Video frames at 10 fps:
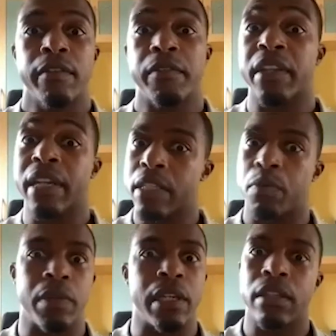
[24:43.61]
for the
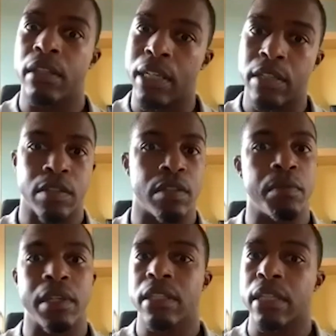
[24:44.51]
next week, the next 2
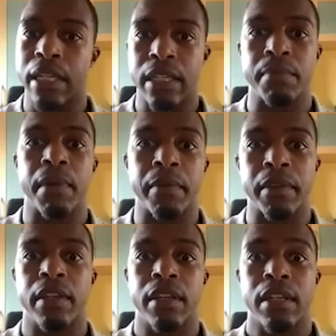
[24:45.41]
weeks, the next month